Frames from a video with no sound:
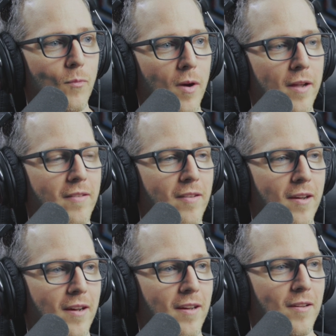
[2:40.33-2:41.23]

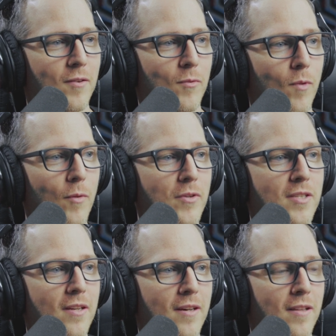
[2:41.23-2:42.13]
What
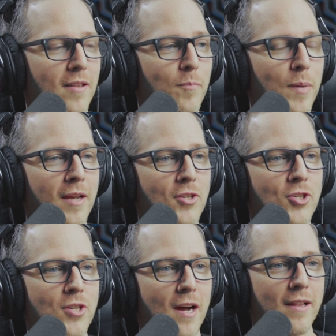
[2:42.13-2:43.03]
was the
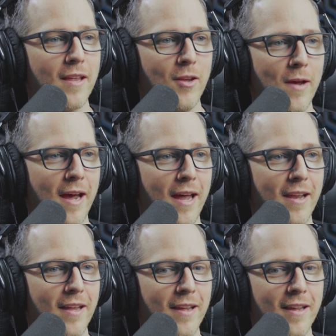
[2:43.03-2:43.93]
biggest shock that you
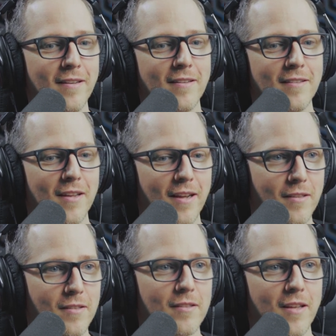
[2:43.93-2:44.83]
had? And then
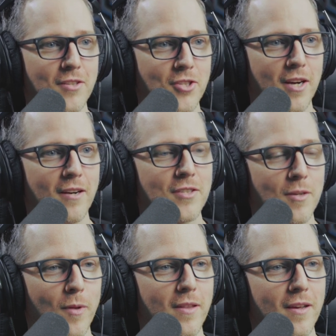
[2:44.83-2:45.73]
let's share
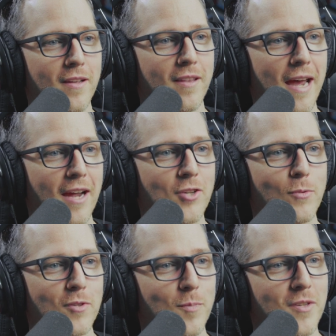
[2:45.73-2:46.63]
some of the
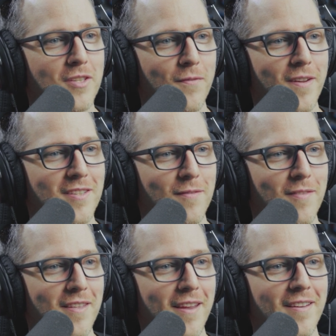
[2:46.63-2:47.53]
actual specifics
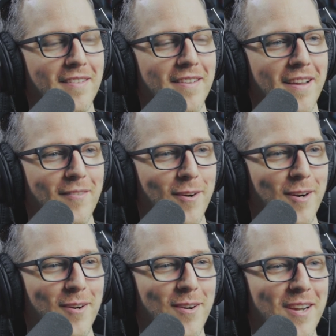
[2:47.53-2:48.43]
of things that
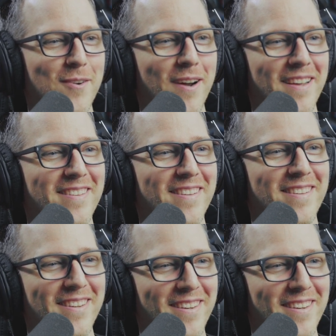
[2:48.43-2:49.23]
were requested